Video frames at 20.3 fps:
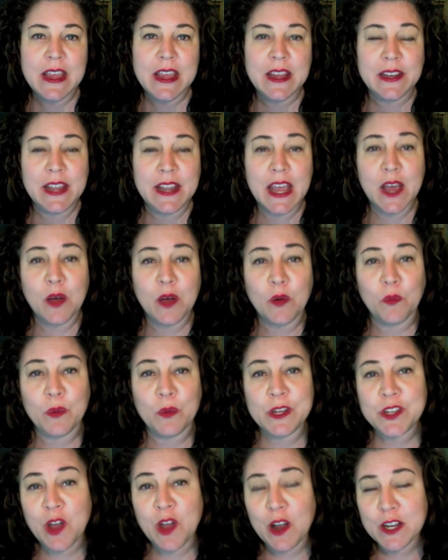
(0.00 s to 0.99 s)
Now, we
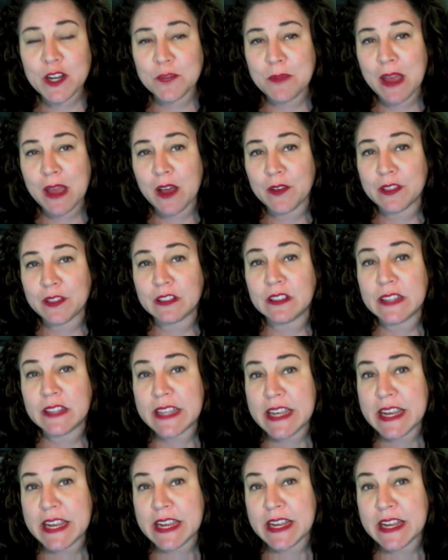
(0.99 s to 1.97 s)
talked about
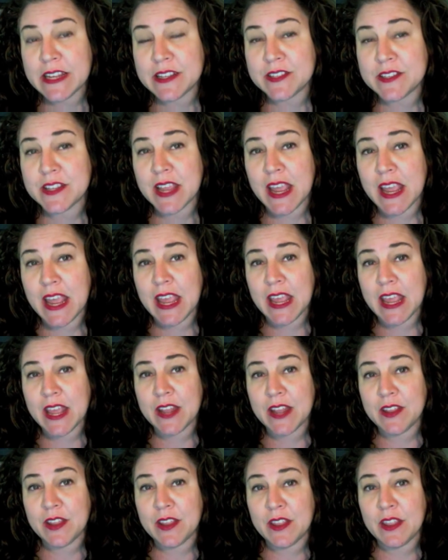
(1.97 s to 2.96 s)
leads
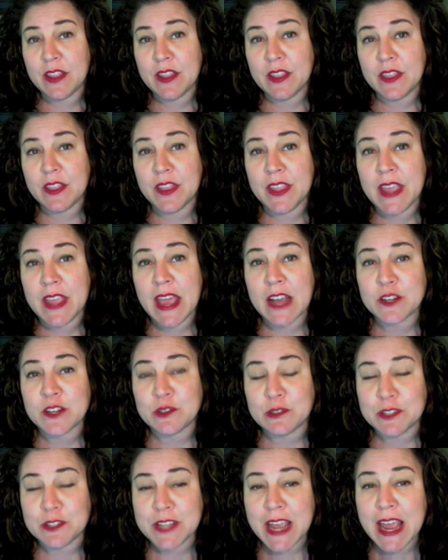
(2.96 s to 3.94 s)
in the
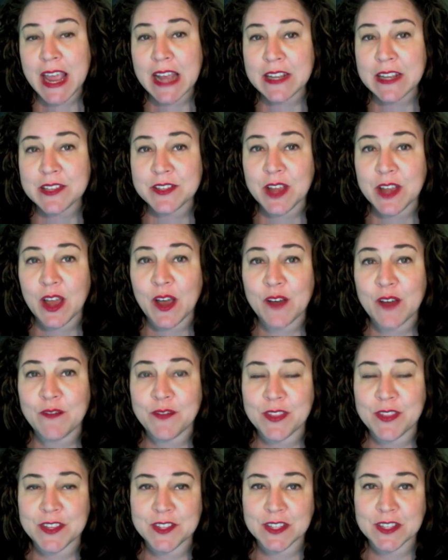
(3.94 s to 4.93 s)
actual text
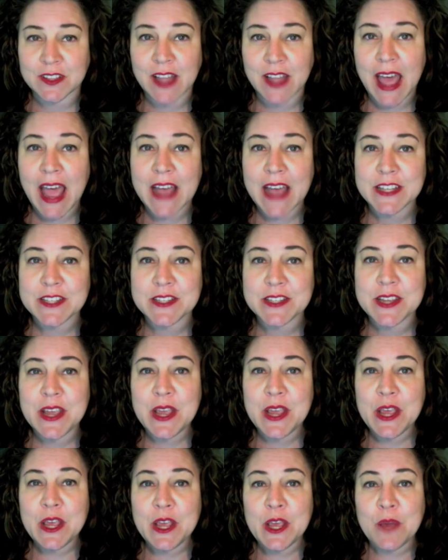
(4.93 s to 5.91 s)
of this class,
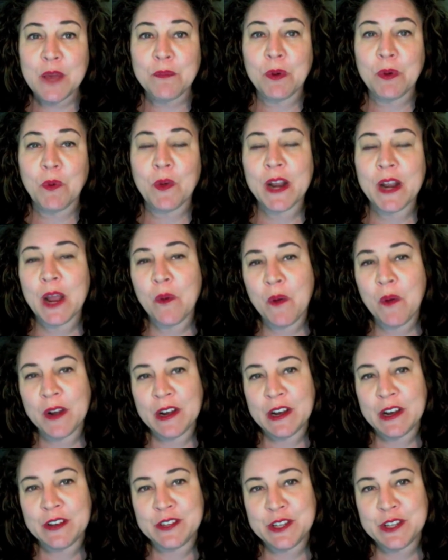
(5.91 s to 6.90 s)
but what I wanted
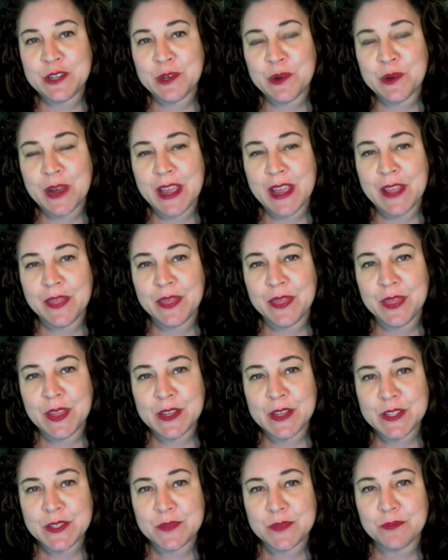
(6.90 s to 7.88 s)
to do in
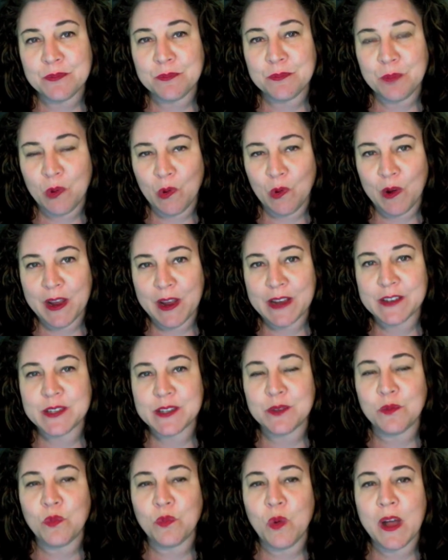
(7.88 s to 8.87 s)
this point
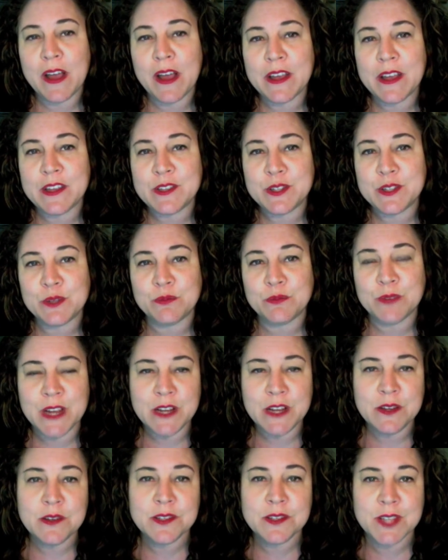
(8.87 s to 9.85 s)
was to
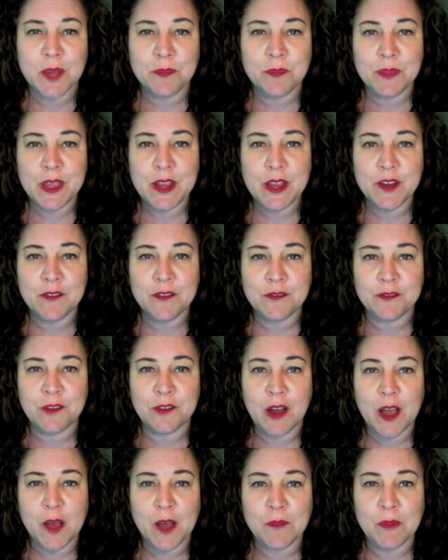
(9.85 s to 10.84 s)
read you something
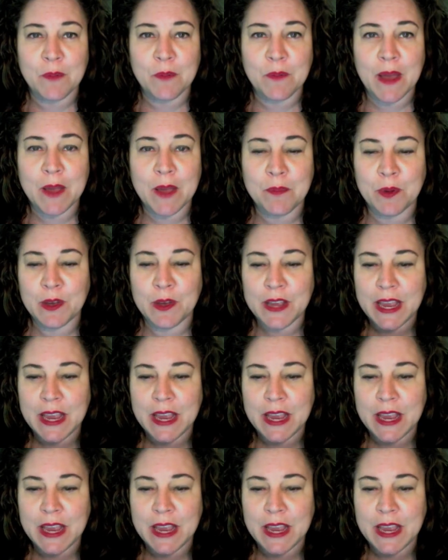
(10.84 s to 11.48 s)
from my book.